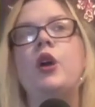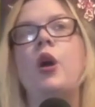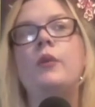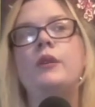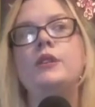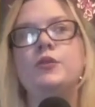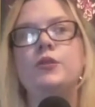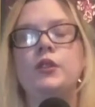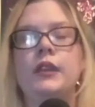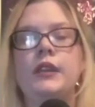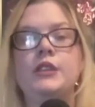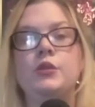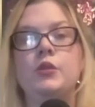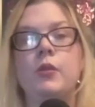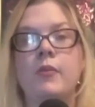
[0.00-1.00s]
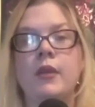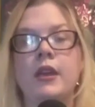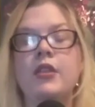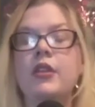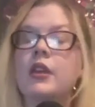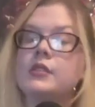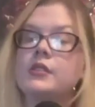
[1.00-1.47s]
always relate to a
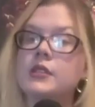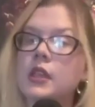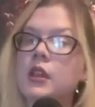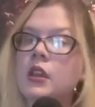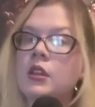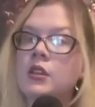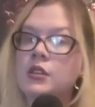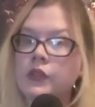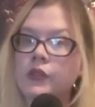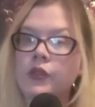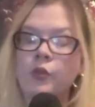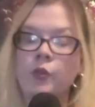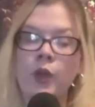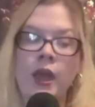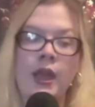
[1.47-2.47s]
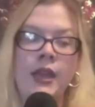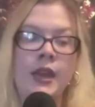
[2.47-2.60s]
myth and see it in a different way.